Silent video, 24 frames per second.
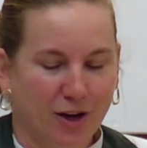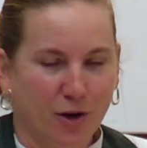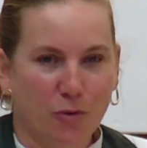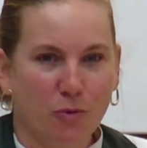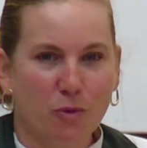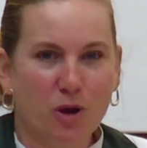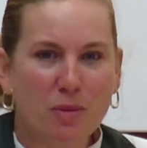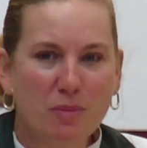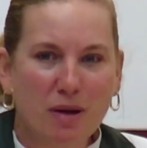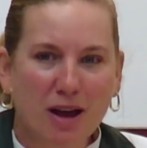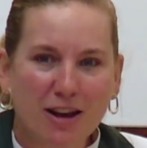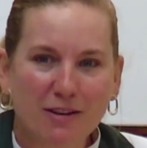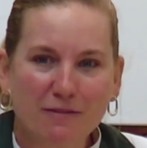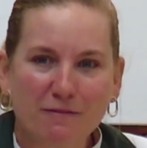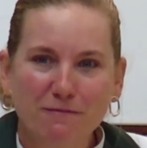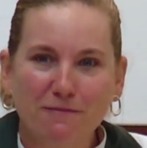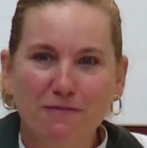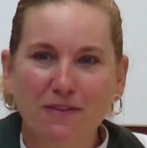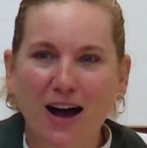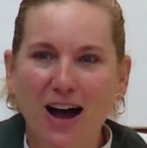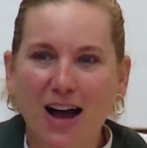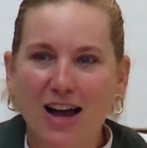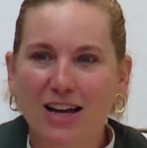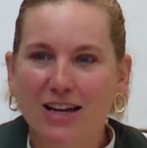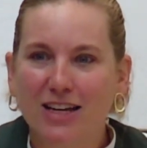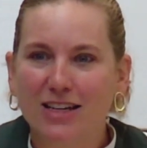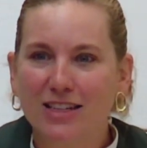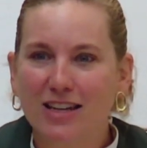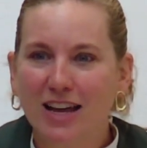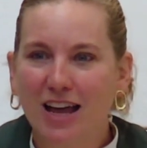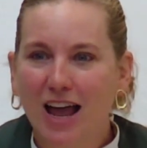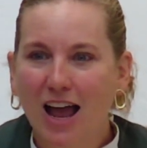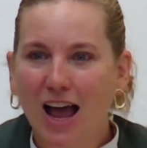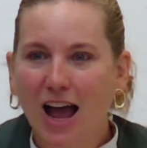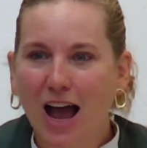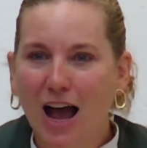We might find
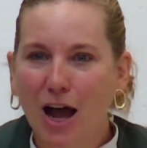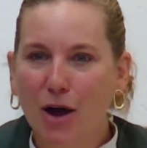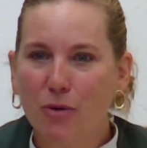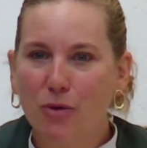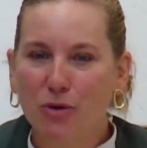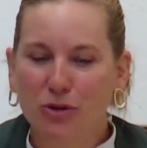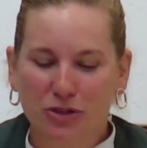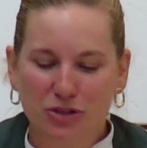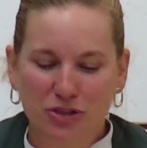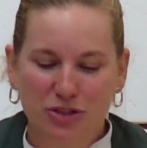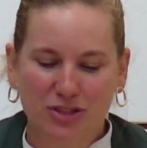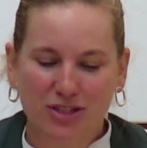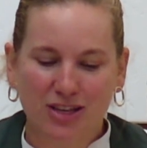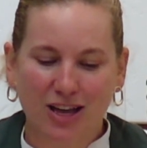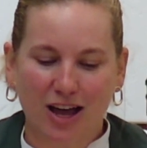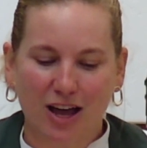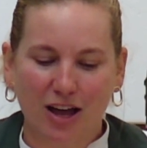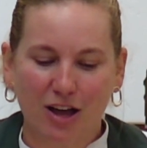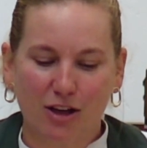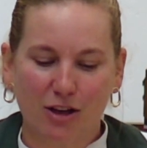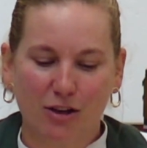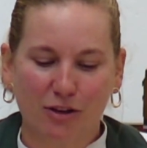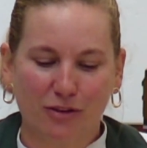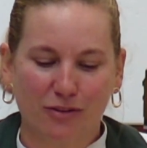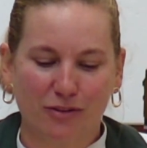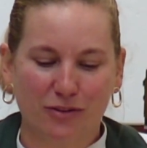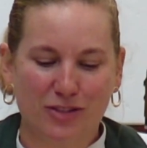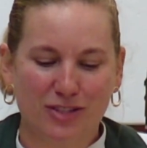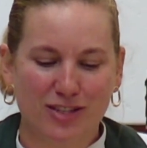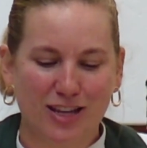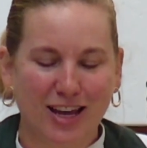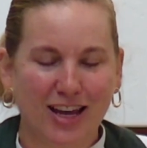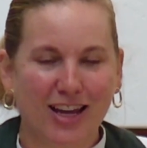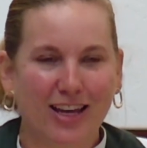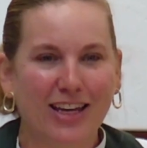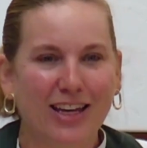ourselves
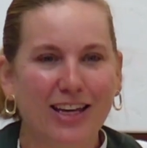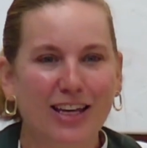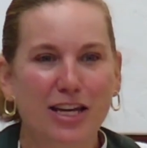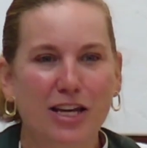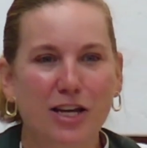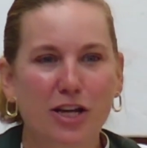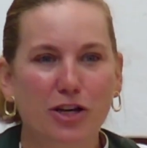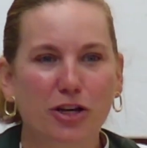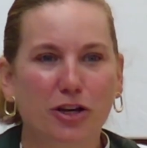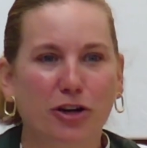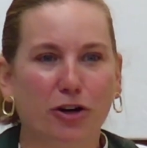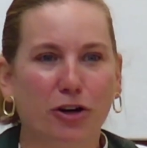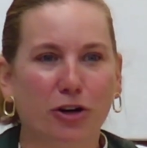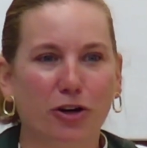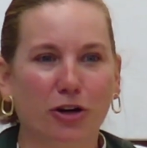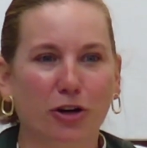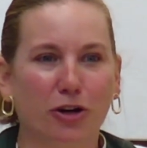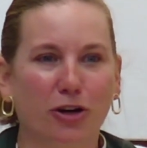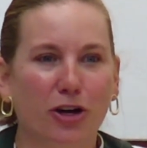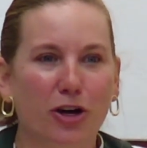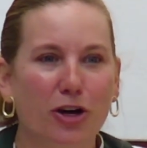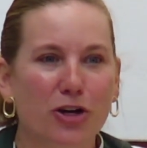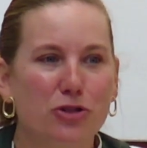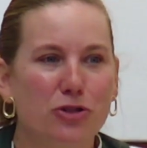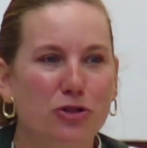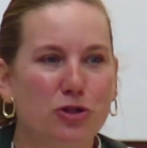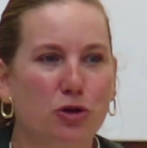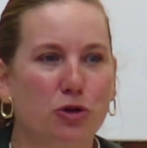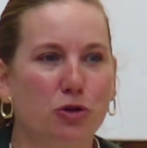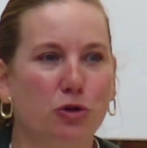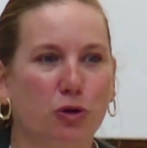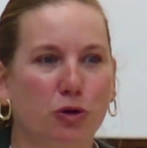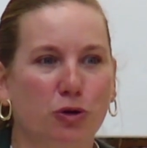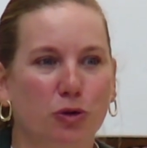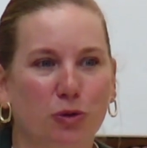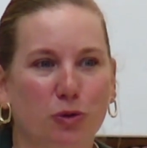eager to
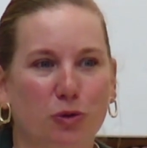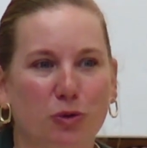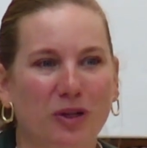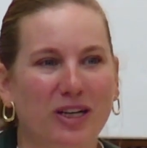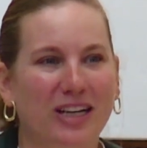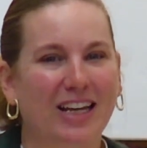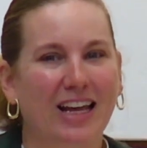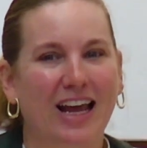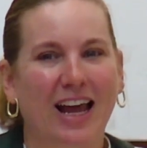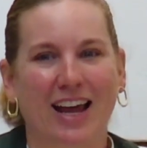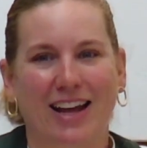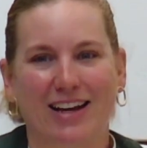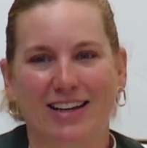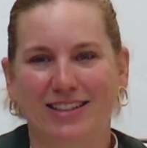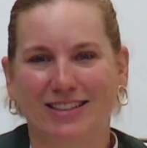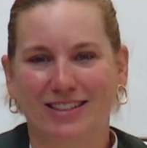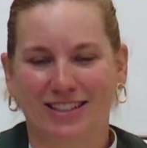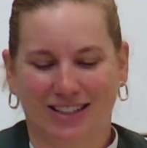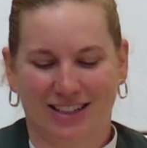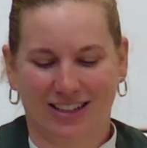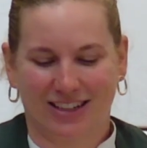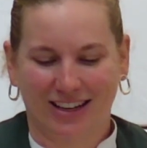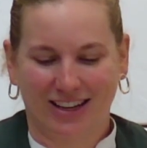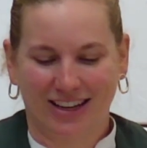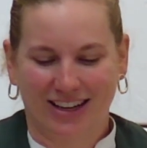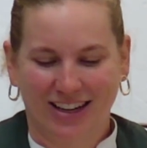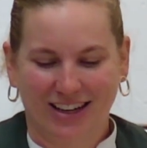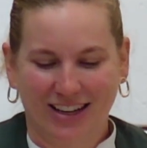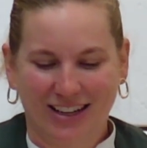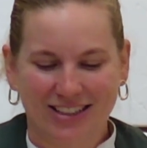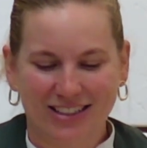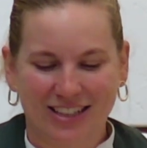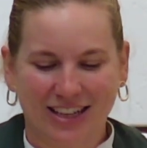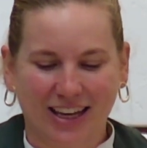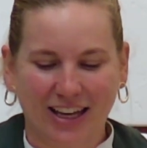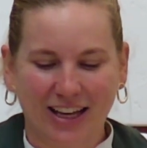create,
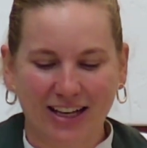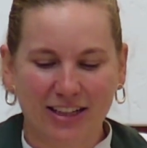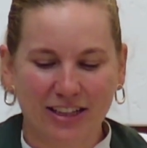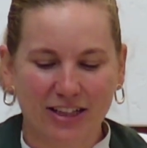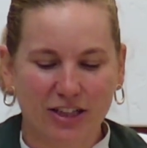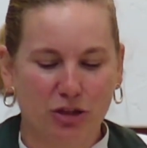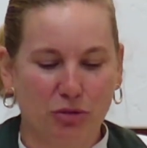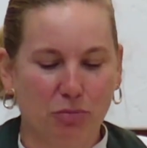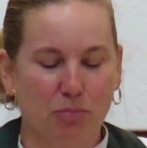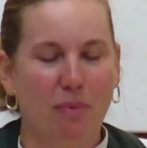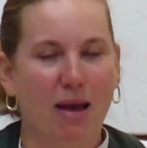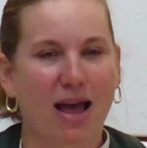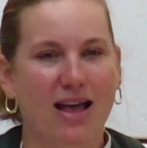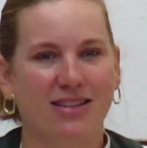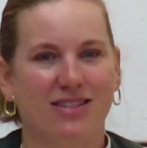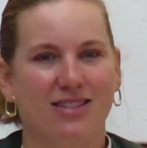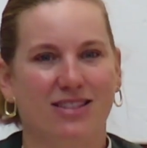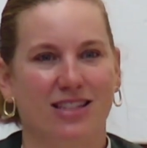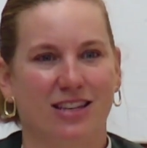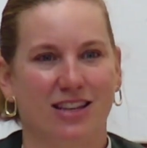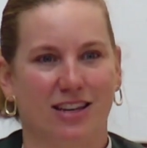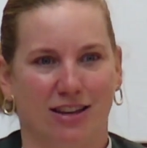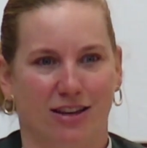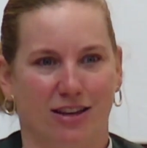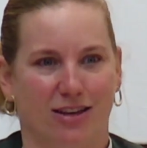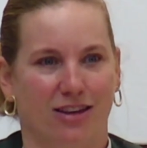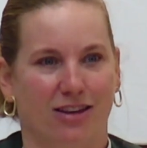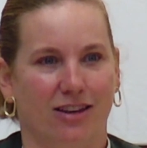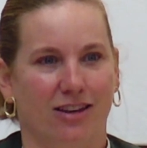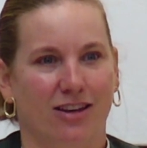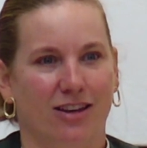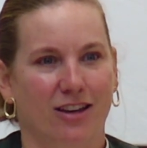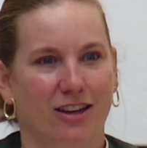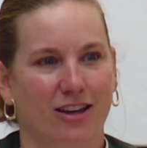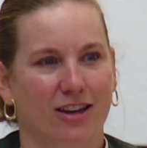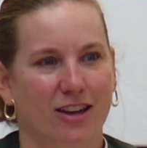to get a little messy,
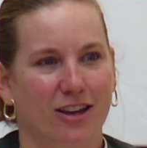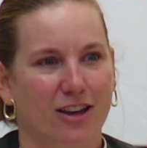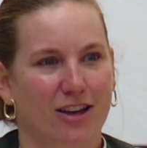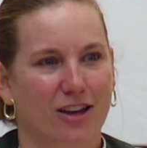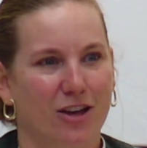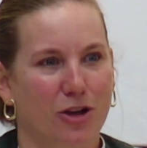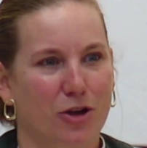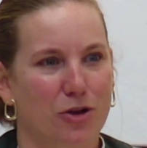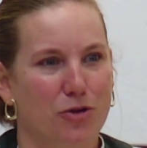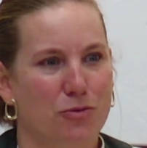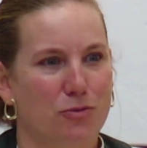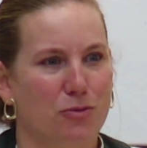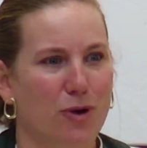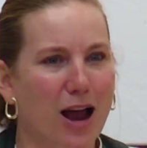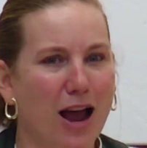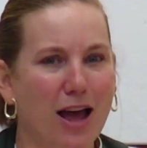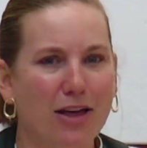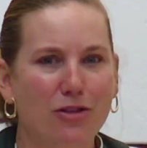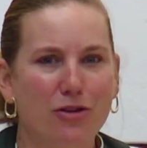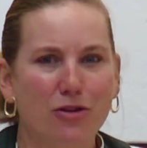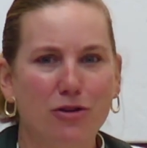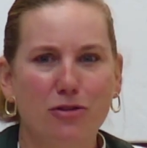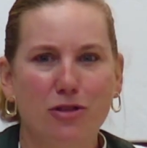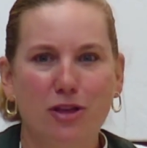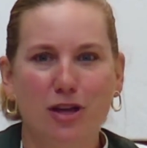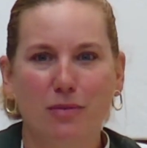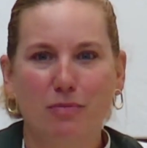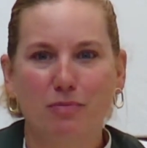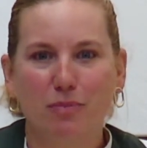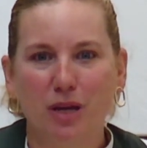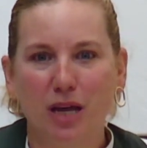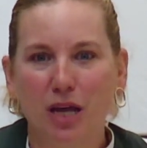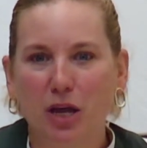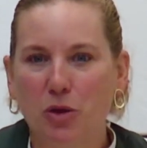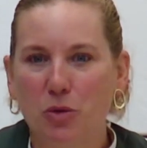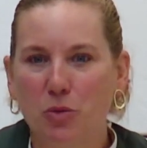rather than
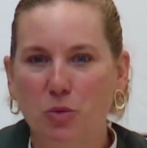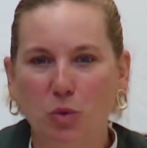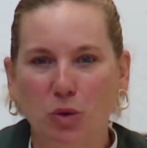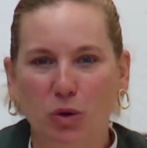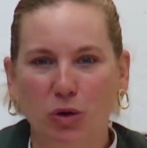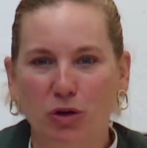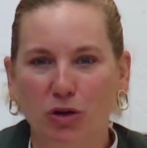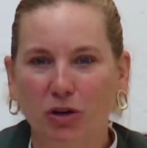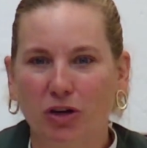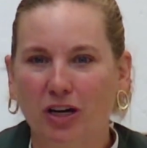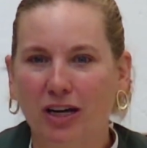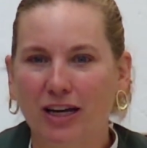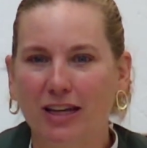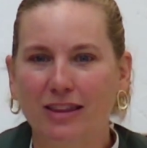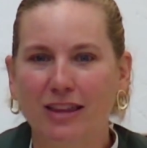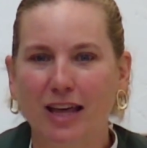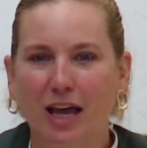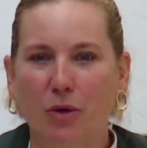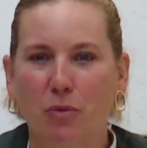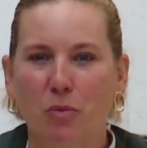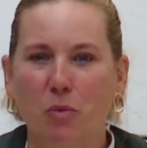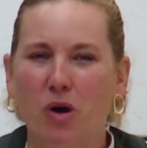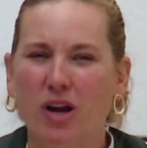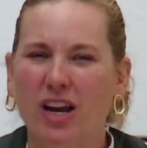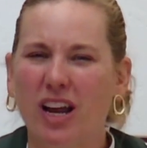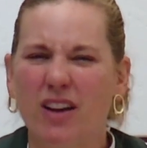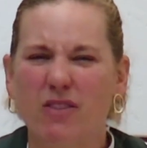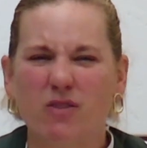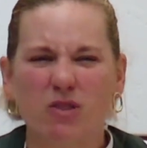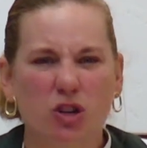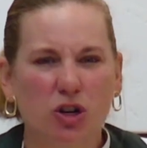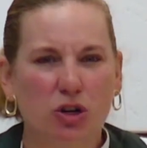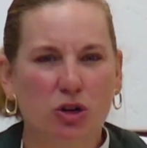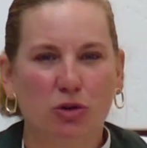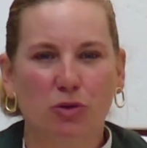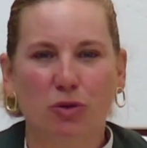being worried that
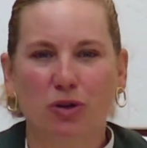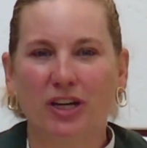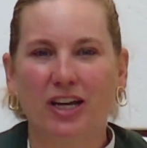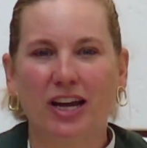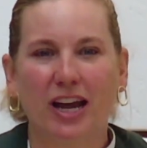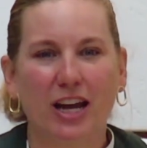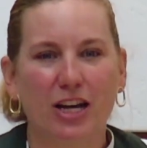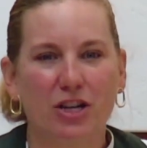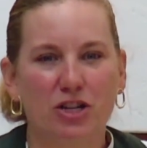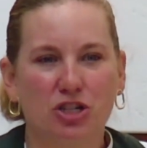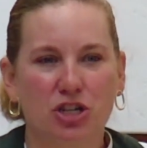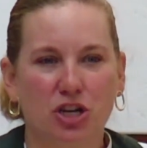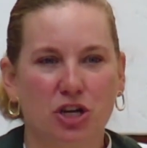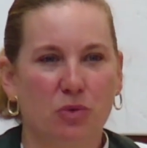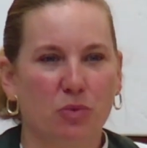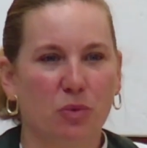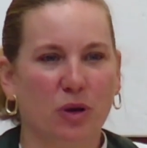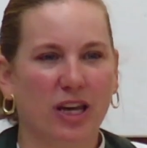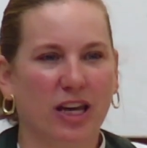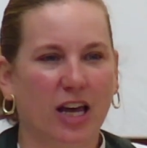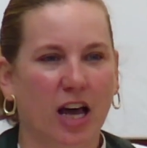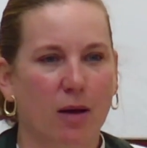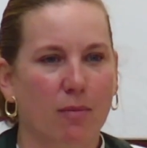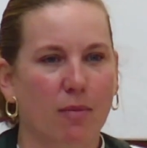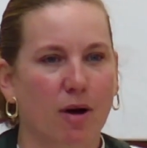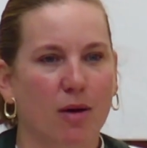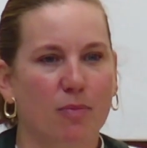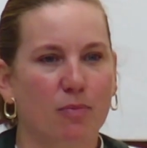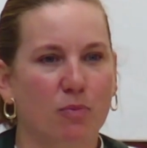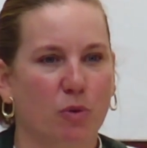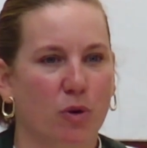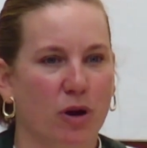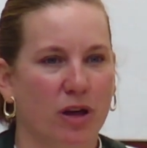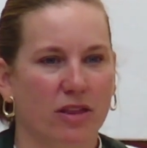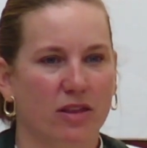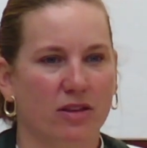whatever creation we come up
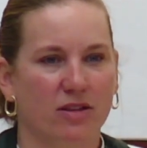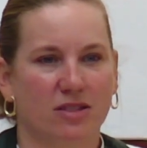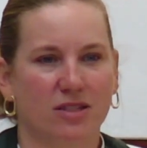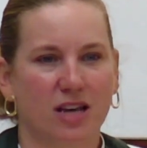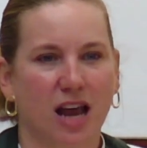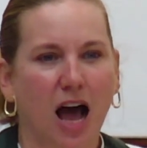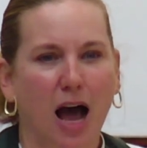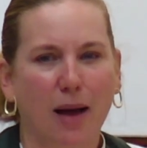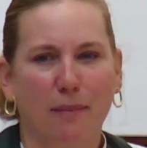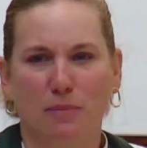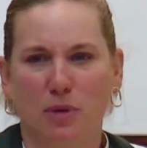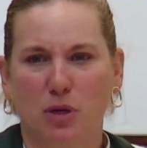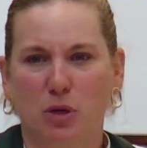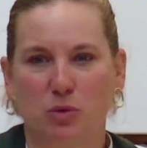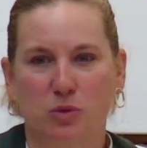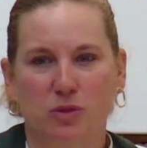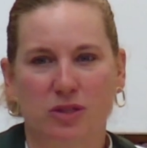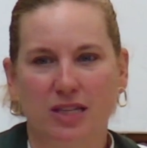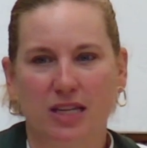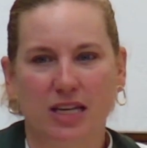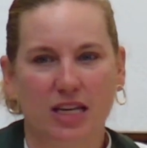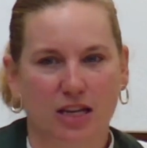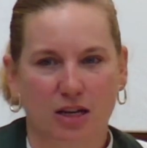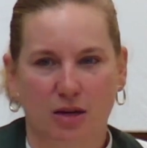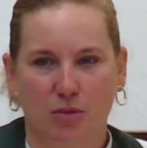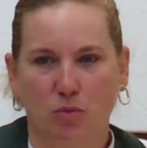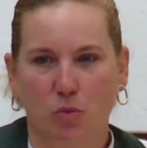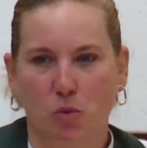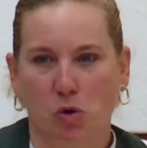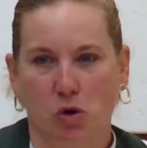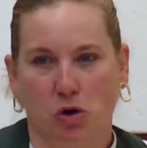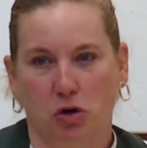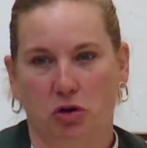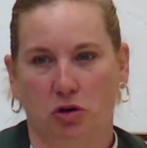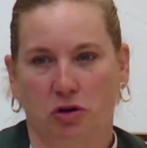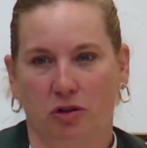with is not museum
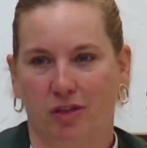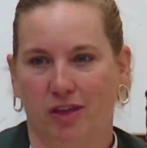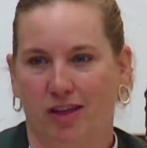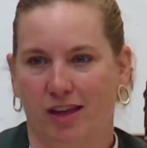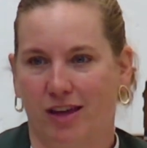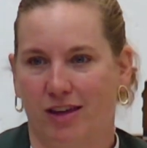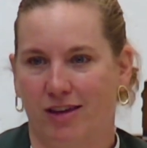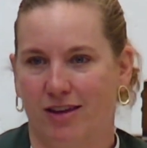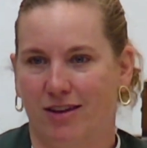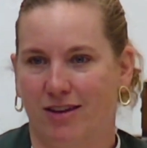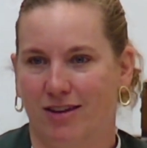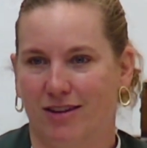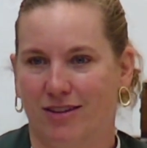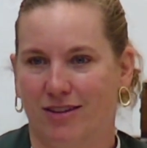worthy.